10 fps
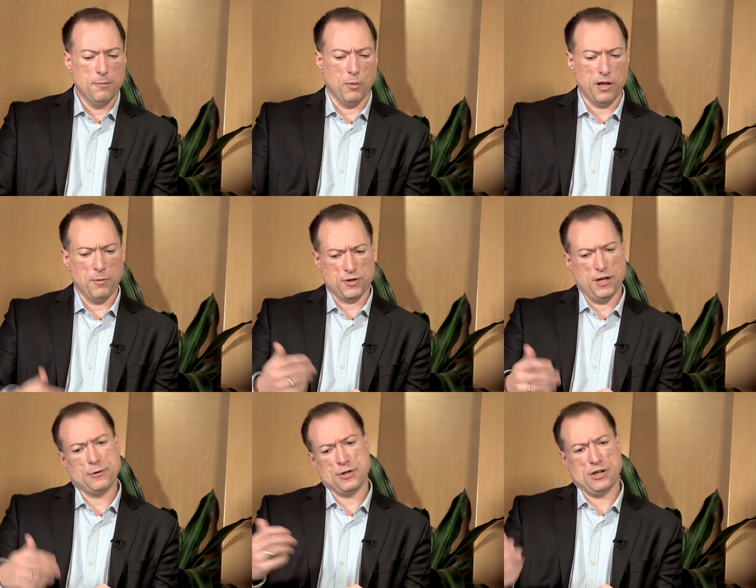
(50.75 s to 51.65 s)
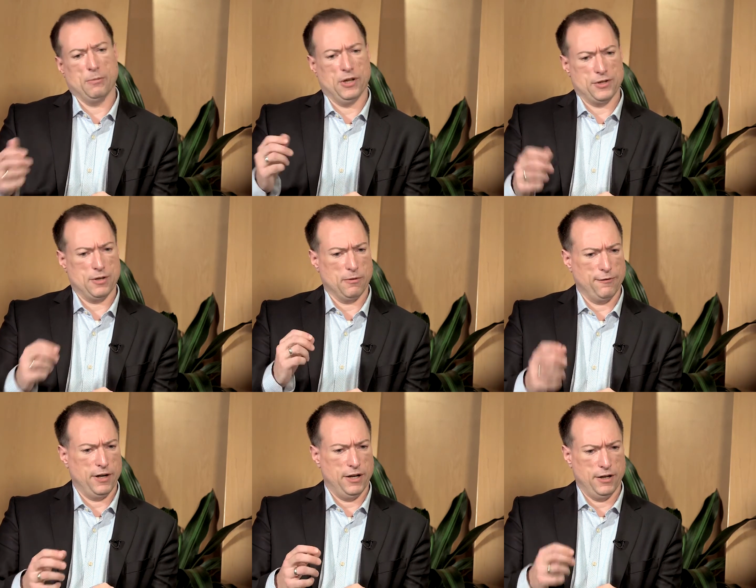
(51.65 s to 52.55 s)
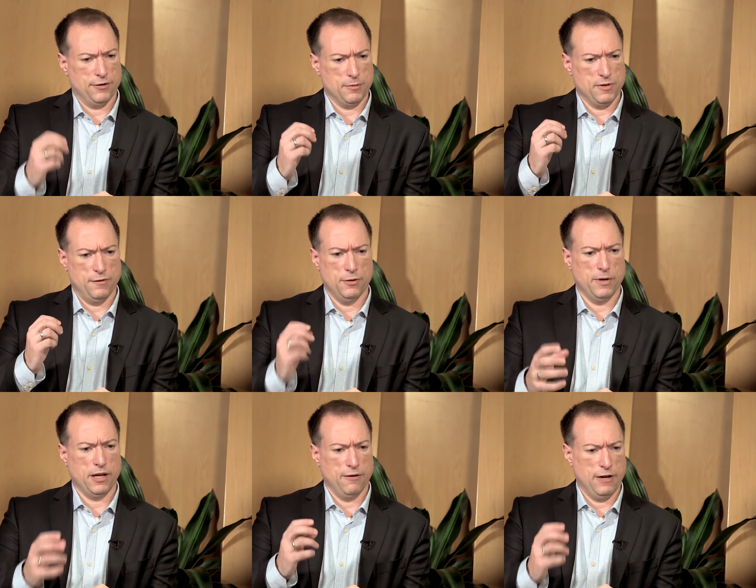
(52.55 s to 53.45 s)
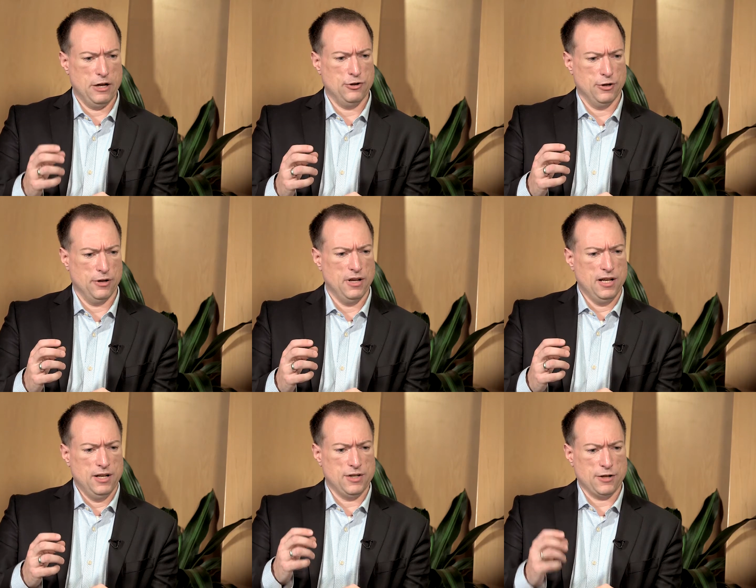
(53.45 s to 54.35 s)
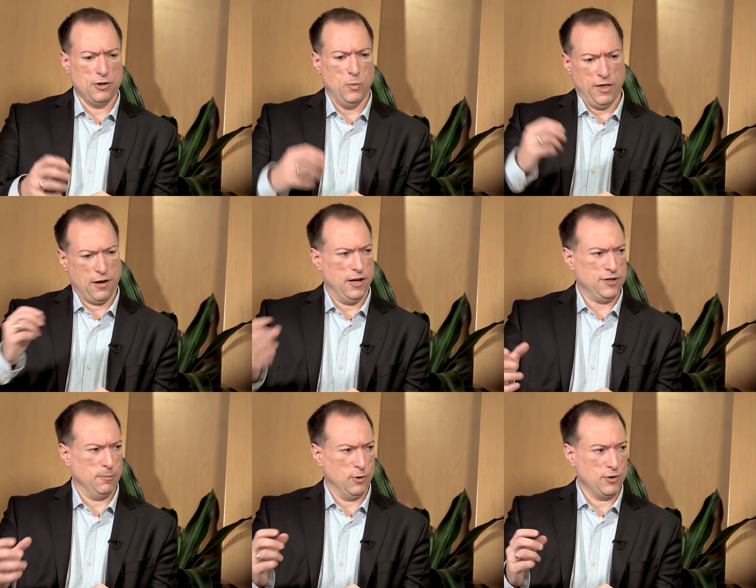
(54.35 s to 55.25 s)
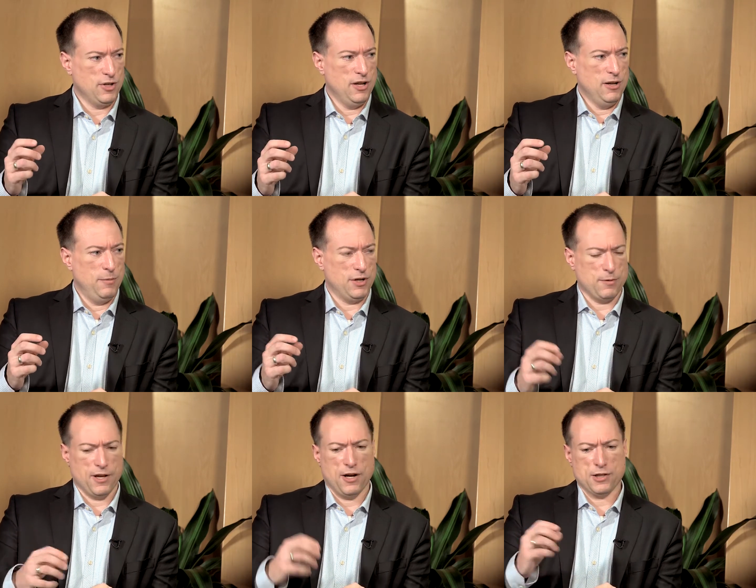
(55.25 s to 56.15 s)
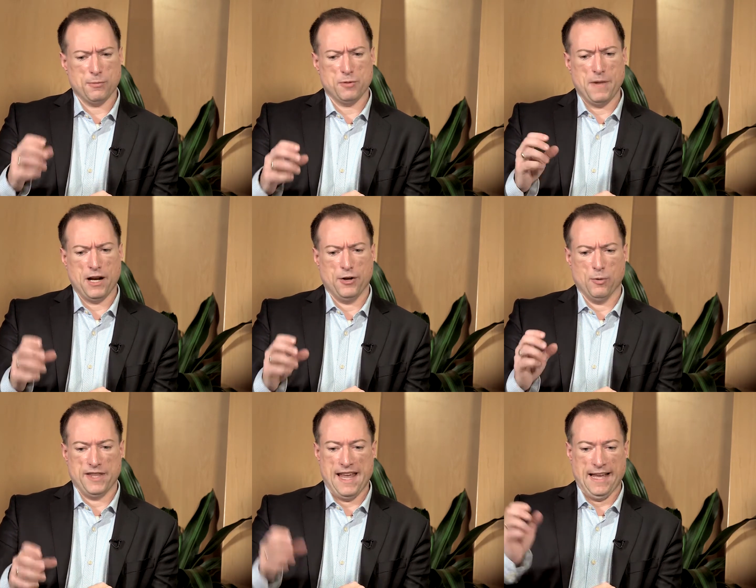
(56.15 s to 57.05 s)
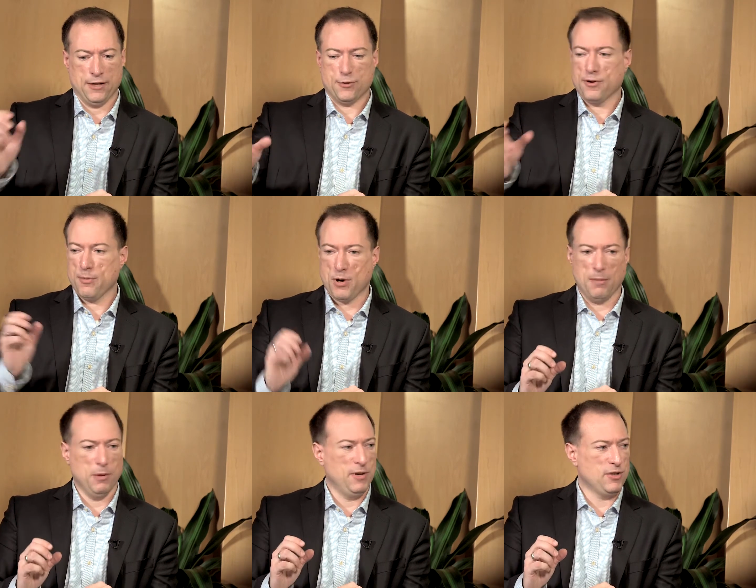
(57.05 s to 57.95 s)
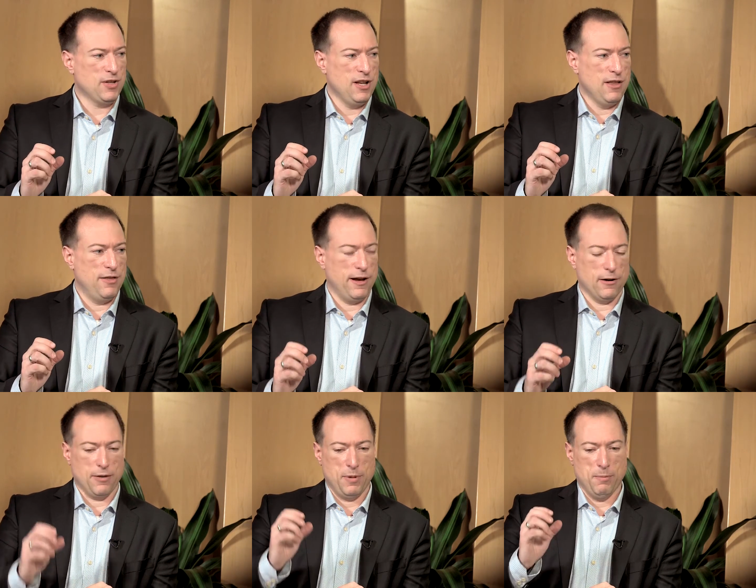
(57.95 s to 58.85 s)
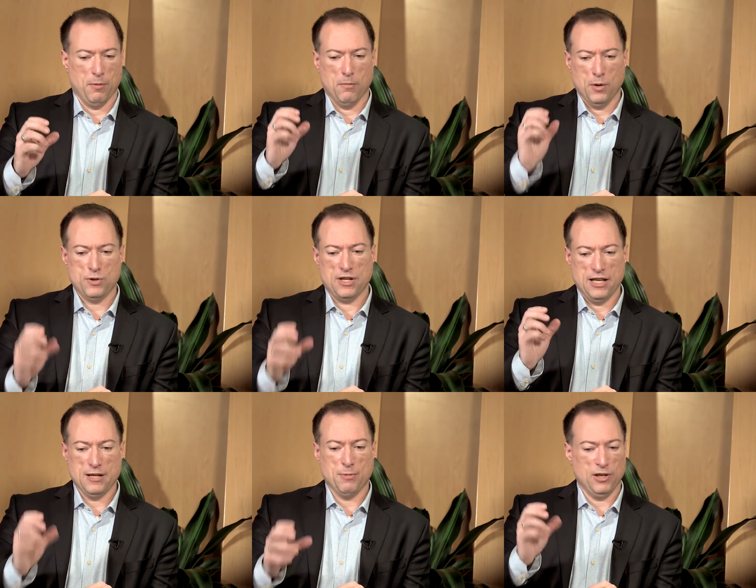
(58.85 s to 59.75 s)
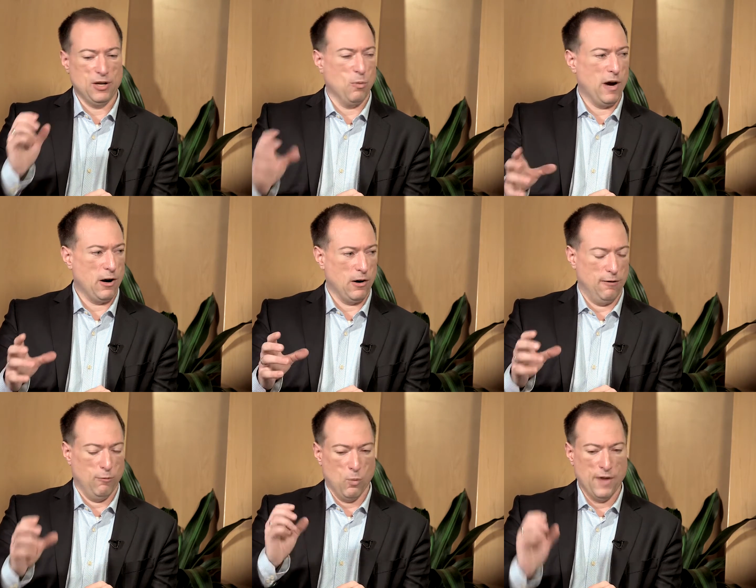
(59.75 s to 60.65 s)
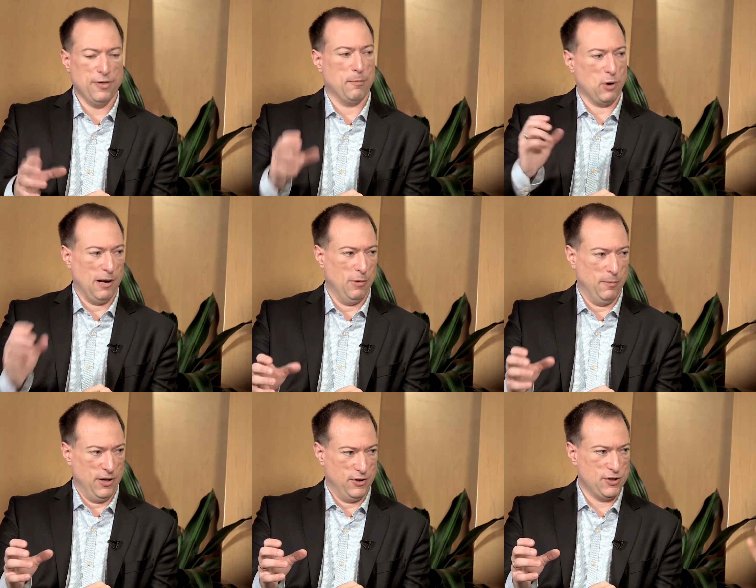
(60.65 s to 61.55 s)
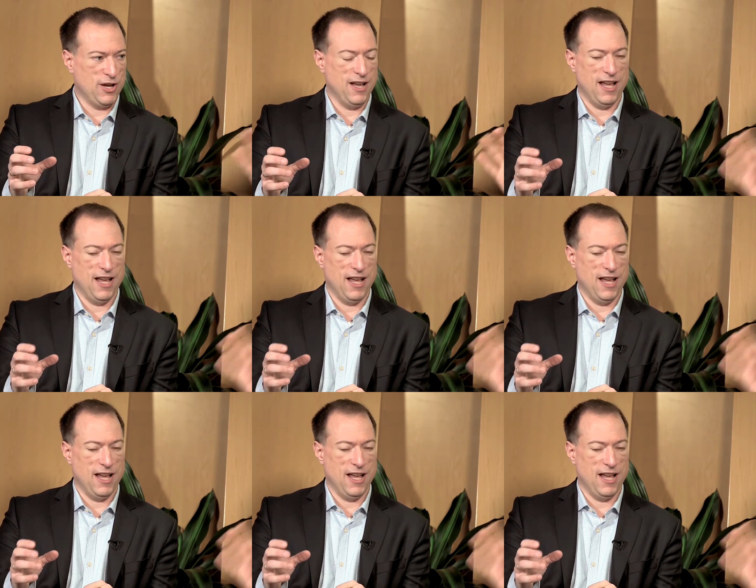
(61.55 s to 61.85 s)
But one of the most interesting places that we're finding in terms of doing innovation is actually with customers. Because while the customers may not know what the answer to the problem is, they are the people most intimately aware of what the problem is.